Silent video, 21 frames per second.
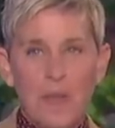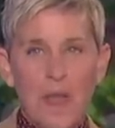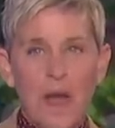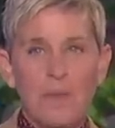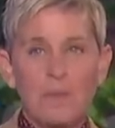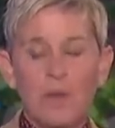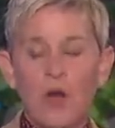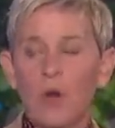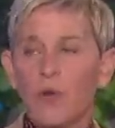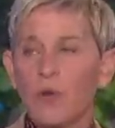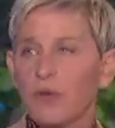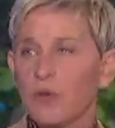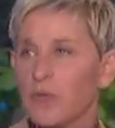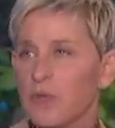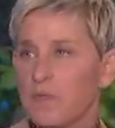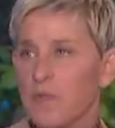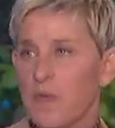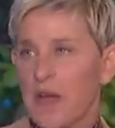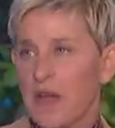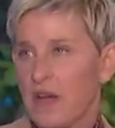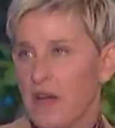I'm going
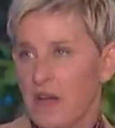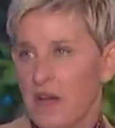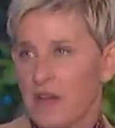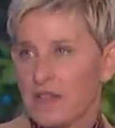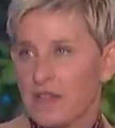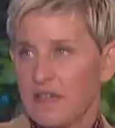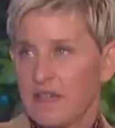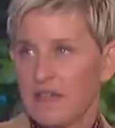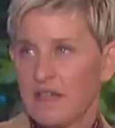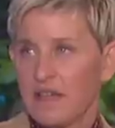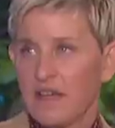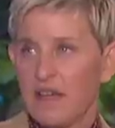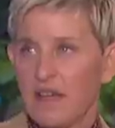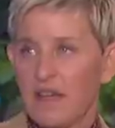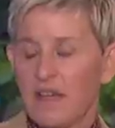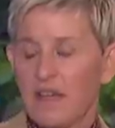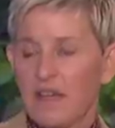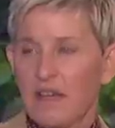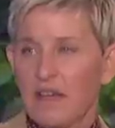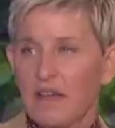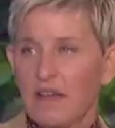with my gut.
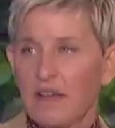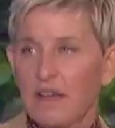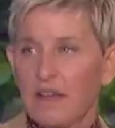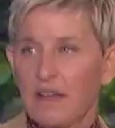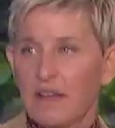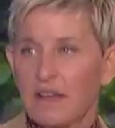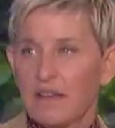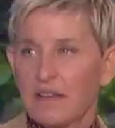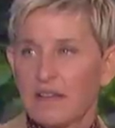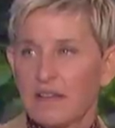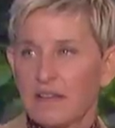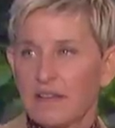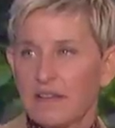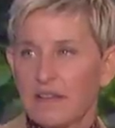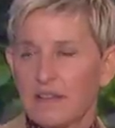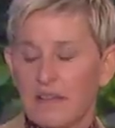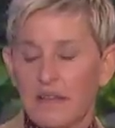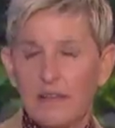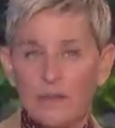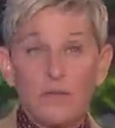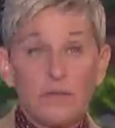
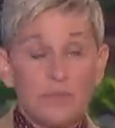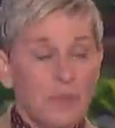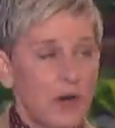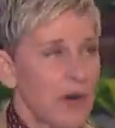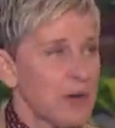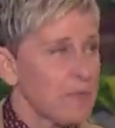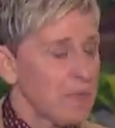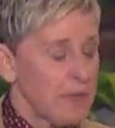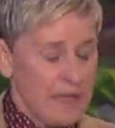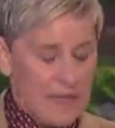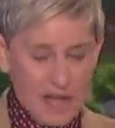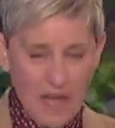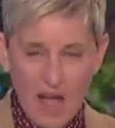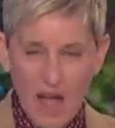Oh, pardon me.